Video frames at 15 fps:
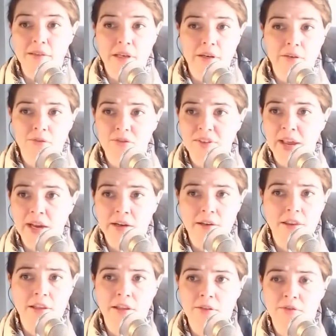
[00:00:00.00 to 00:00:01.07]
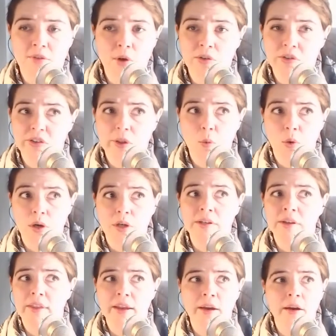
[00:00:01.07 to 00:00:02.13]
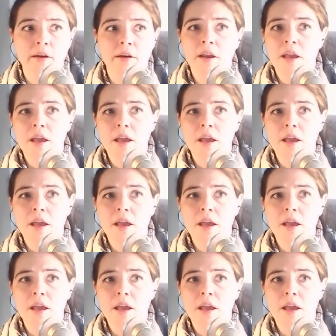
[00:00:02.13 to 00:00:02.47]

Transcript: and in fact the folks that worked there